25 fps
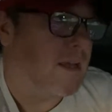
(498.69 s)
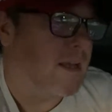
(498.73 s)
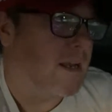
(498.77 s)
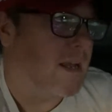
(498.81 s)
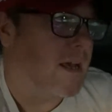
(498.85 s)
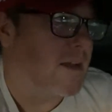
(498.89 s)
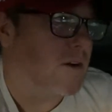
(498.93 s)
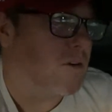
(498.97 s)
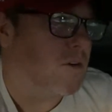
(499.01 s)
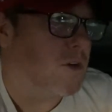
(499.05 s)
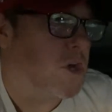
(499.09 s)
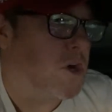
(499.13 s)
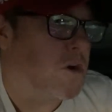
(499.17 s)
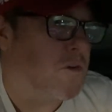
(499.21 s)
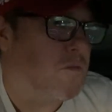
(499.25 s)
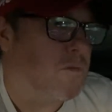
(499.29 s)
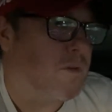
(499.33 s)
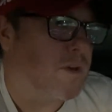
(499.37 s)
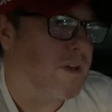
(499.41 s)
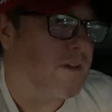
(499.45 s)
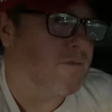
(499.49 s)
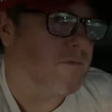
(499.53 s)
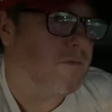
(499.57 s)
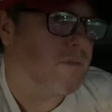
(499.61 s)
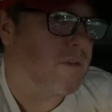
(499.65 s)
And I don't know
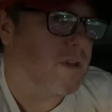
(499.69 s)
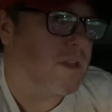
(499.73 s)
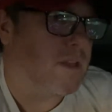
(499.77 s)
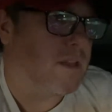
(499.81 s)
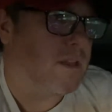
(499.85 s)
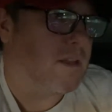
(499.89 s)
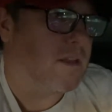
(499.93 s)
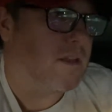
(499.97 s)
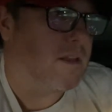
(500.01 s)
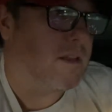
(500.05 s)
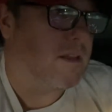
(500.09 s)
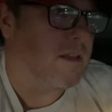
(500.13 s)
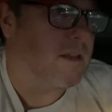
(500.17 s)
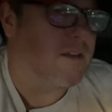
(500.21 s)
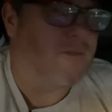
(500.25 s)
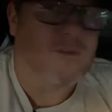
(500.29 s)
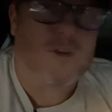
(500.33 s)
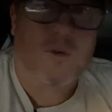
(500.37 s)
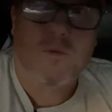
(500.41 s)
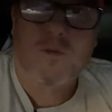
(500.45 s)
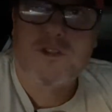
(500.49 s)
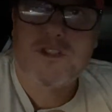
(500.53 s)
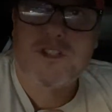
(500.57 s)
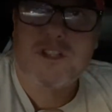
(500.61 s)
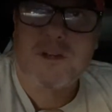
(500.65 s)
if
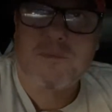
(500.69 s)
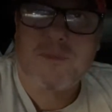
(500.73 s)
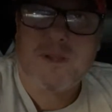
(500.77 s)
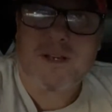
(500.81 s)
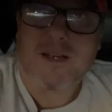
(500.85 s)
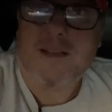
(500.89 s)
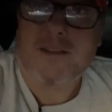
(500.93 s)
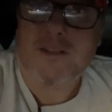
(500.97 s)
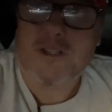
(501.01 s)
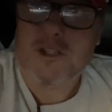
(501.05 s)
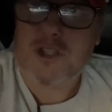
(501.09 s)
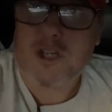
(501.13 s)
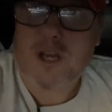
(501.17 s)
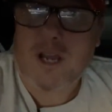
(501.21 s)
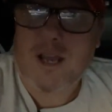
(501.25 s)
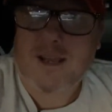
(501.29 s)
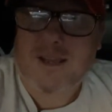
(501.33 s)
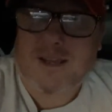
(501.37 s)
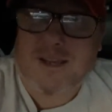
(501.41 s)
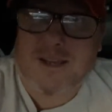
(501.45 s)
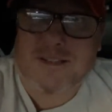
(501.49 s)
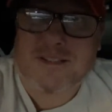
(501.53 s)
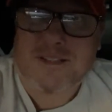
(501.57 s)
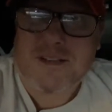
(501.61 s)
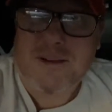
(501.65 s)
there was something in the
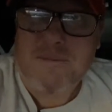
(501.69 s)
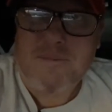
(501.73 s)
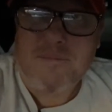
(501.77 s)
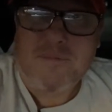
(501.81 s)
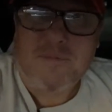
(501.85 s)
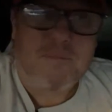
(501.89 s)
jacket